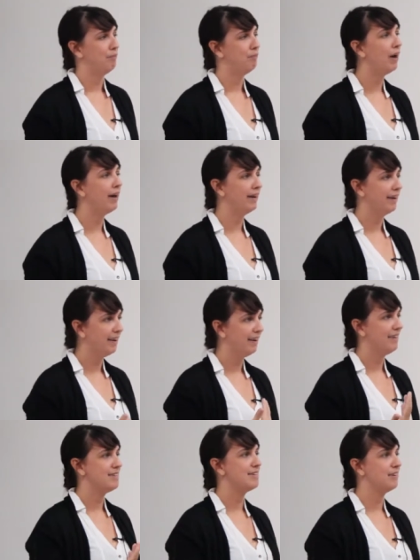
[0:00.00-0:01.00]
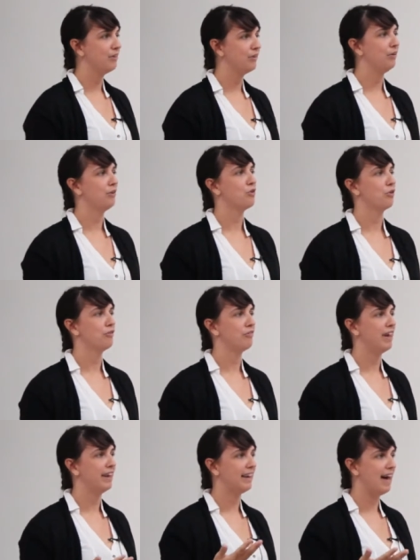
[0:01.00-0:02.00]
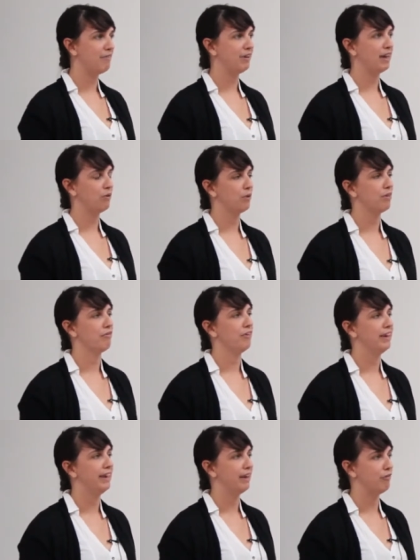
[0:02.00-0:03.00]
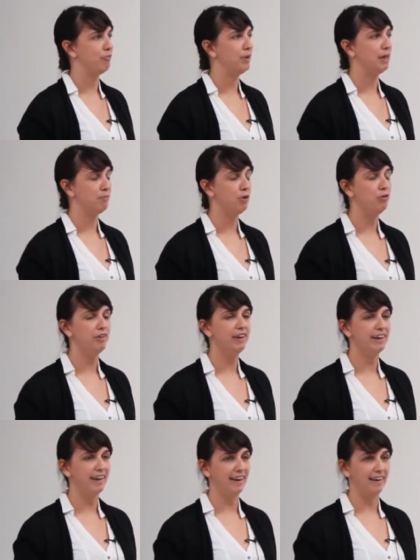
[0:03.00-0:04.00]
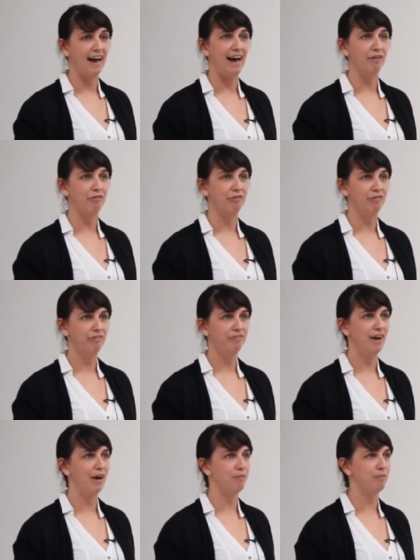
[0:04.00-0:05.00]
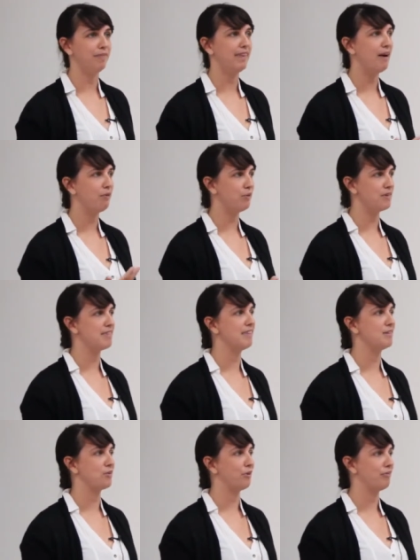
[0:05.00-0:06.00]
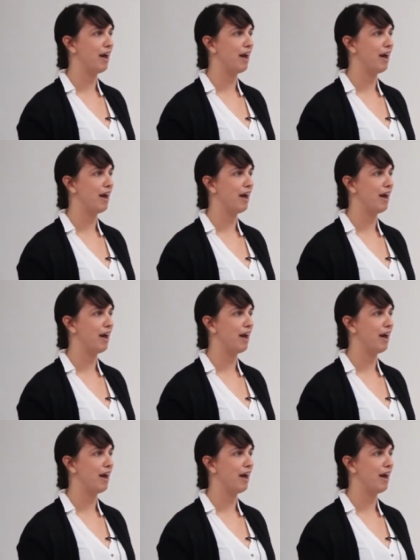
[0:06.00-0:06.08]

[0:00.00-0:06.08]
but still sort of enlivening it with a feeling of being moving and alive. That was the sort of